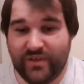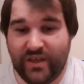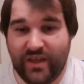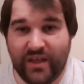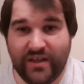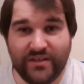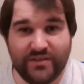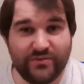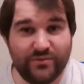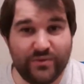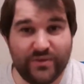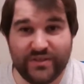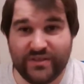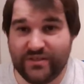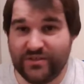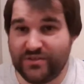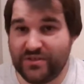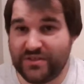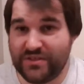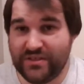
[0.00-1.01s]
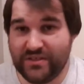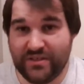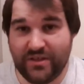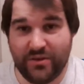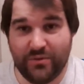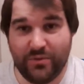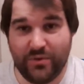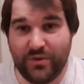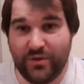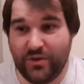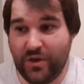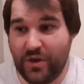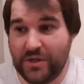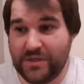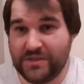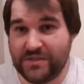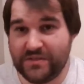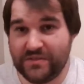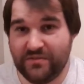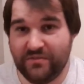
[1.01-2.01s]
it's always interesting to know what you
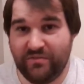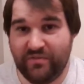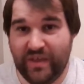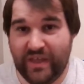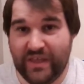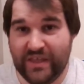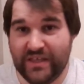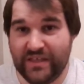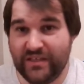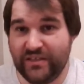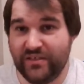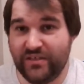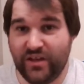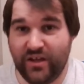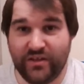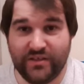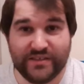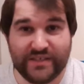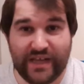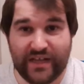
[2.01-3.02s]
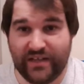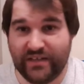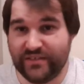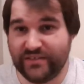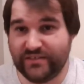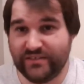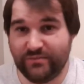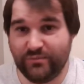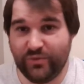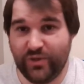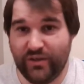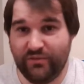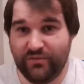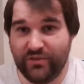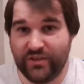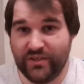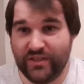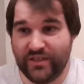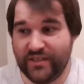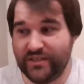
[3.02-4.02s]
guys are thinking, you know, tag us in whatever
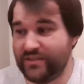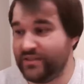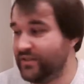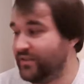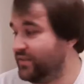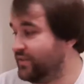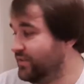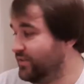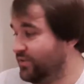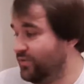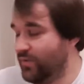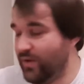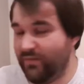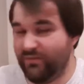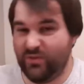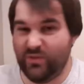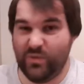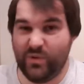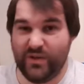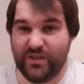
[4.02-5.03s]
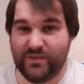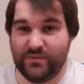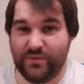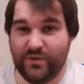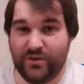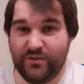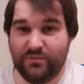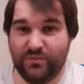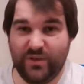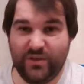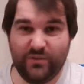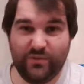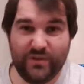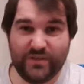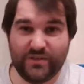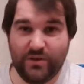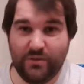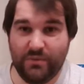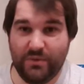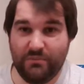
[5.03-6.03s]
you need, whatever you want as well, and we can always
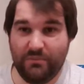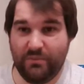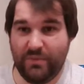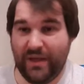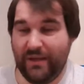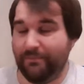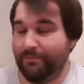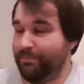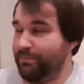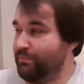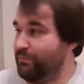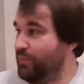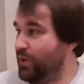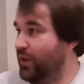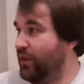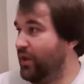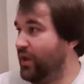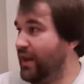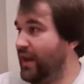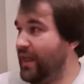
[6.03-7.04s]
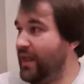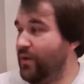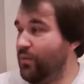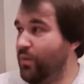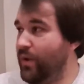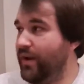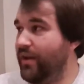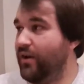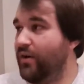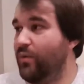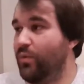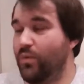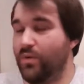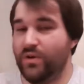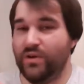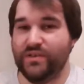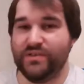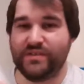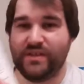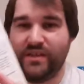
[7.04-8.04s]
comment back. But the clear winner
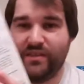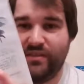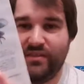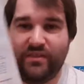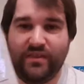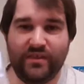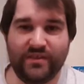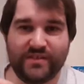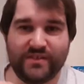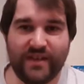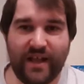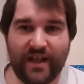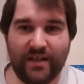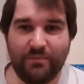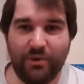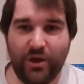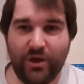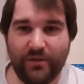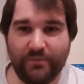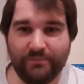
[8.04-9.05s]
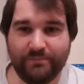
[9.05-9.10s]
was the snack bar.